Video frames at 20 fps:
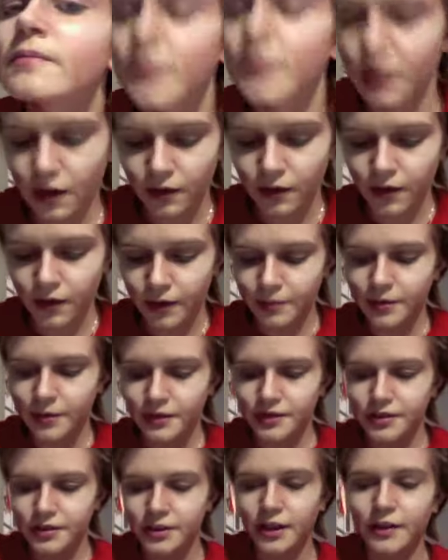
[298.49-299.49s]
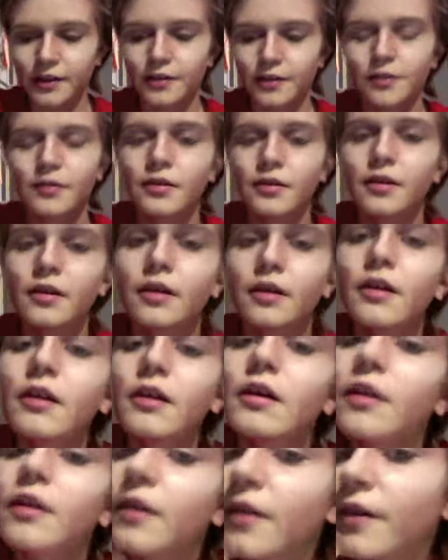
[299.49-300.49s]
Oh, I put a shadow
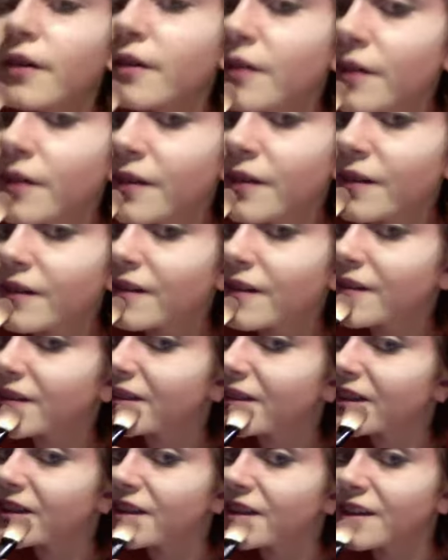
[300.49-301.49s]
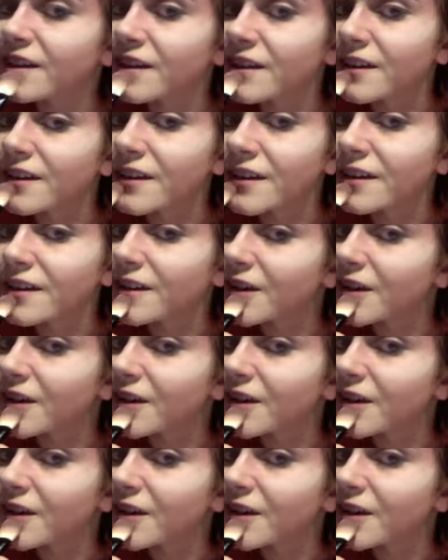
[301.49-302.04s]
right here